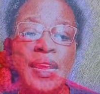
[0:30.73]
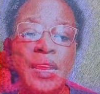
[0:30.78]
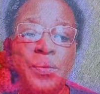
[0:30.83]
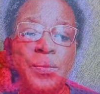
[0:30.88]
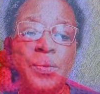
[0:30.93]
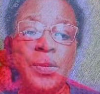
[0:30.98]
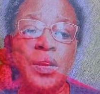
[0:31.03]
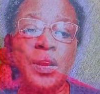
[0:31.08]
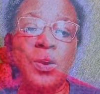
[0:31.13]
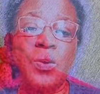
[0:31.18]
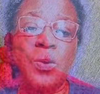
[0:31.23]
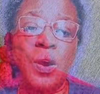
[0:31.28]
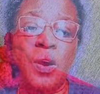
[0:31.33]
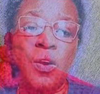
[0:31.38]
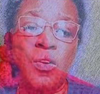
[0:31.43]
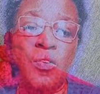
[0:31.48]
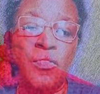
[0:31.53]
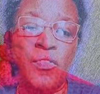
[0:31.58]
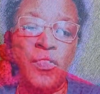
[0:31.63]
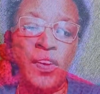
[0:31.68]
He would go
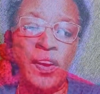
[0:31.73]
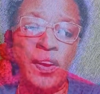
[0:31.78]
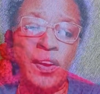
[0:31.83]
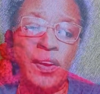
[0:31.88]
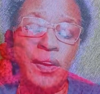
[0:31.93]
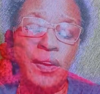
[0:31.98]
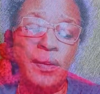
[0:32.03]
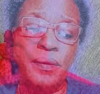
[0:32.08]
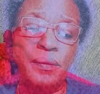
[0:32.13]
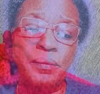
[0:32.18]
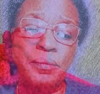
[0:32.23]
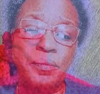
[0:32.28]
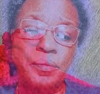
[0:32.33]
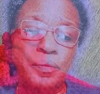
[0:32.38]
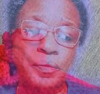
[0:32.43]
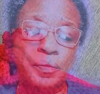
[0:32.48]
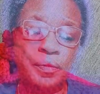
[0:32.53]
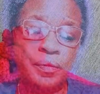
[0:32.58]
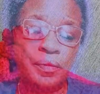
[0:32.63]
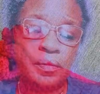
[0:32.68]
over
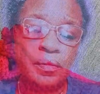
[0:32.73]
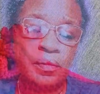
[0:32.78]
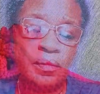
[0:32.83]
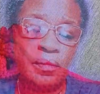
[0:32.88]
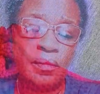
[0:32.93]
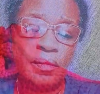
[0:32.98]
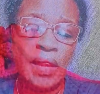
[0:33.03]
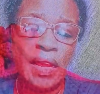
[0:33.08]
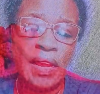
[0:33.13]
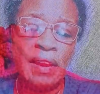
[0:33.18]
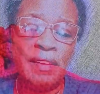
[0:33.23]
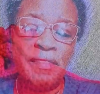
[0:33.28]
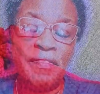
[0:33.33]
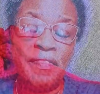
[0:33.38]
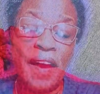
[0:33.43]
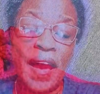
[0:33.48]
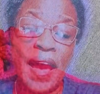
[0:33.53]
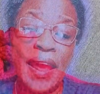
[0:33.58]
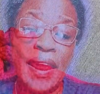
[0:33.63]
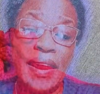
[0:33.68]
and
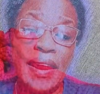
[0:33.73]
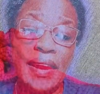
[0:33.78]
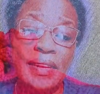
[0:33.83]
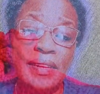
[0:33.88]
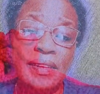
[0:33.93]
fight